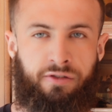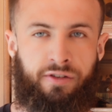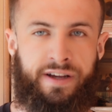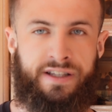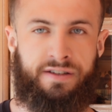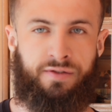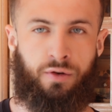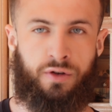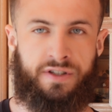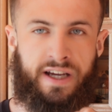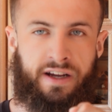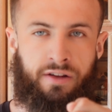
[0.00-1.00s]
a 3 to 4
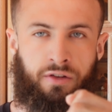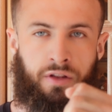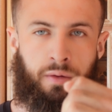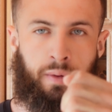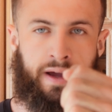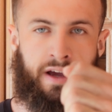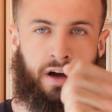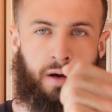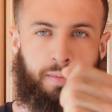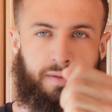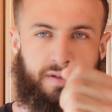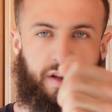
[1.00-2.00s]
seconds on the way
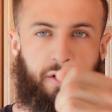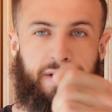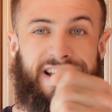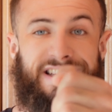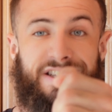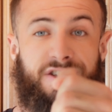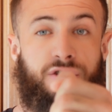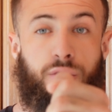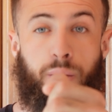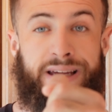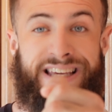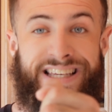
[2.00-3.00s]
up. I don't need to
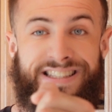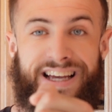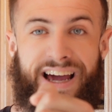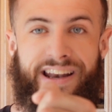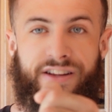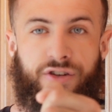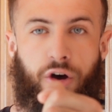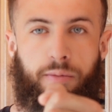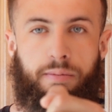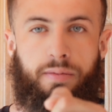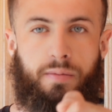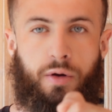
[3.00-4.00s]
squeeze at the
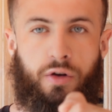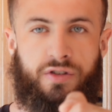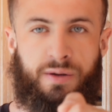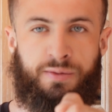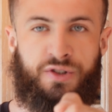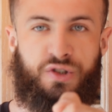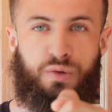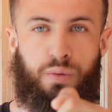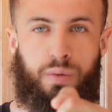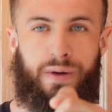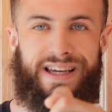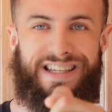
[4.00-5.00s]
top because I'm
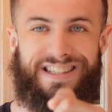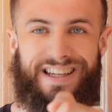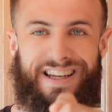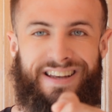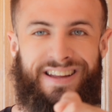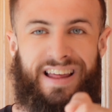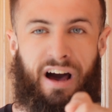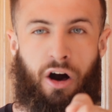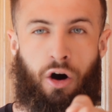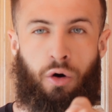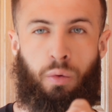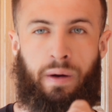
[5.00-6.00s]
squeezing in that
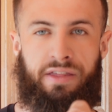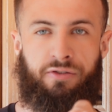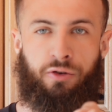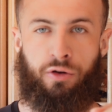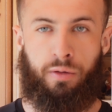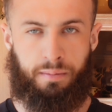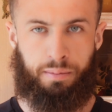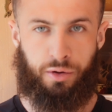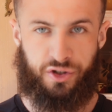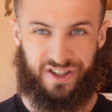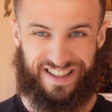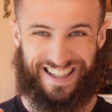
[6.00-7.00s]
whole way through. I'm
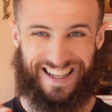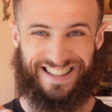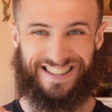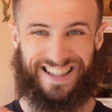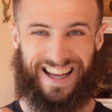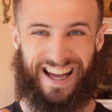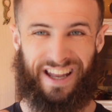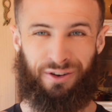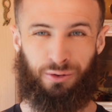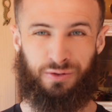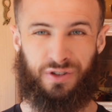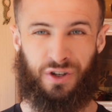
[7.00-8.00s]
pushing against the
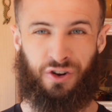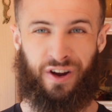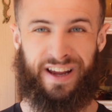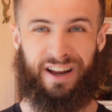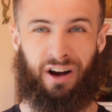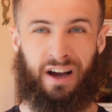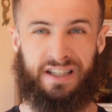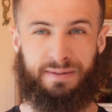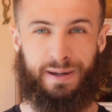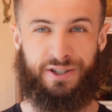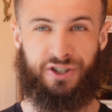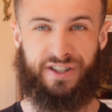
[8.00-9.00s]
handles to create that
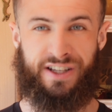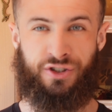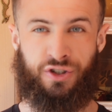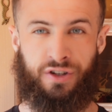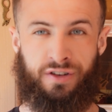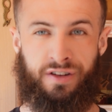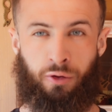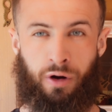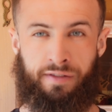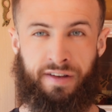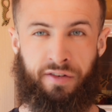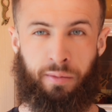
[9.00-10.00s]
isometric tension before
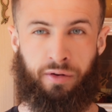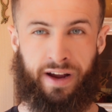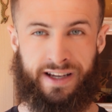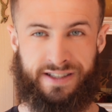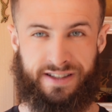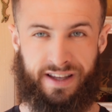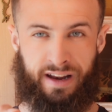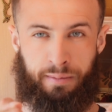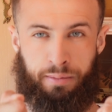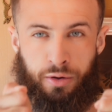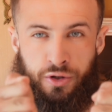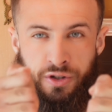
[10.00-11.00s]
I've even pressed, and
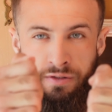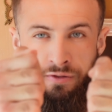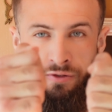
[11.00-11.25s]
I'm pushing